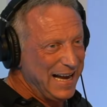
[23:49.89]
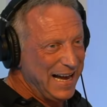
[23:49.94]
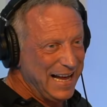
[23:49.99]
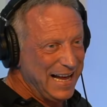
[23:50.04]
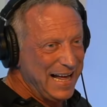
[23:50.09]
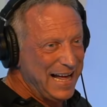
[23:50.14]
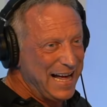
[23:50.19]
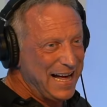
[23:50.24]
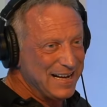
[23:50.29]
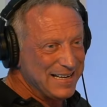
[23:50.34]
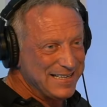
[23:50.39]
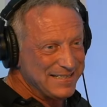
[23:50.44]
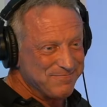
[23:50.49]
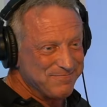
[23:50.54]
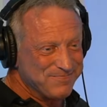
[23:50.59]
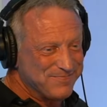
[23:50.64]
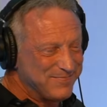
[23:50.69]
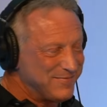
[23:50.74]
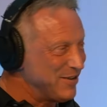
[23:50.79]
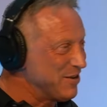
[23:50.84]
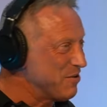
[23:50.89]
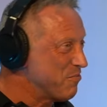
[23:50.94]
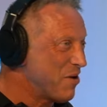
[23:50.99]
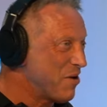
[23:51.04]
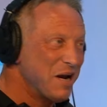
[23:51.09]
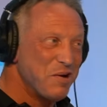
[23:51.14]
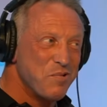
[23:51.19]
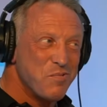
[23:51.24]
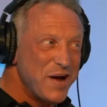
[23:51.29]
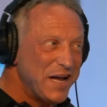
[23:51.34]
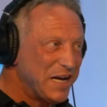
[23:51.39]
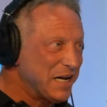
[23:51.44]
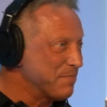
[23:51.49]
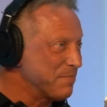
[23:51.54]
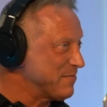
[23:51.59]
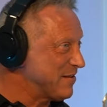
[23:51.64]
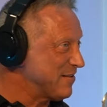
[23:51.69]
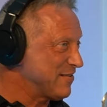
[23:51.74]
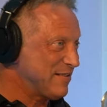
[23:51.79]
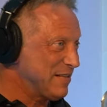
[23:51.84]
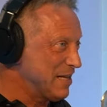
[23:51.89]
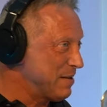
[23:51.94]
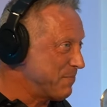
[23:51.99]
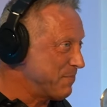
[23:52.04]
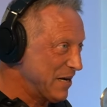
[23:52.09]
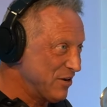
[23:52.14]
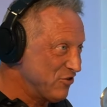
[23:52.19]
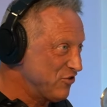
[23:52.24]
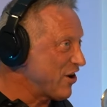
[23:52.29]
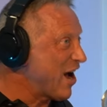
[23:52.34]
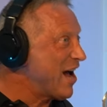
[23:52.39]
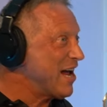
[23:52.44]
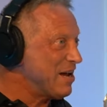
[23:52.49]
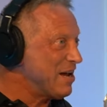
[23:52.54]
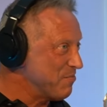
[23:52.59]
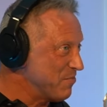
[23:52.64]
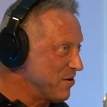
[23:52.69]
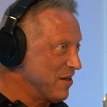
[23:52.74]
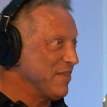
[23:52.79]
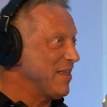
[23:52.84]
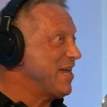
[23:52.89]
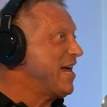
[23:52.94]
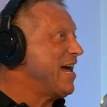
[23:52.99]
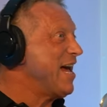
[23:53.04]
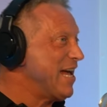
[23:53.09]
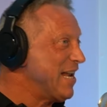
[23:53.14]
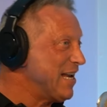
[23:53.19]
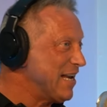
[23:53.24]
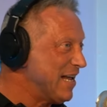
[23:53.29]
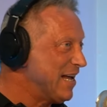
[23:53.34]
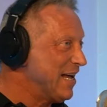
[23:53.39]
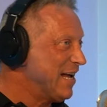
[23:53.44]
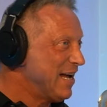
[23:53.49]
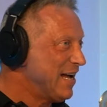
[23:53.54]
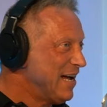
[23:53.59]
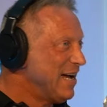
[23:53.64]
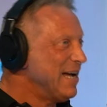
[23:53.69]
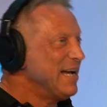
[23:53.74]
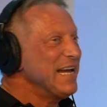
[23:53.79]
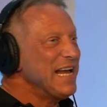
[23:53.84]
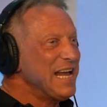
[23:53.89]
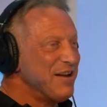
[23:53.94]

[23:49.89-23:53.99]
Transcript: uh, do you want to wake up the sleeping giant within? Exactly.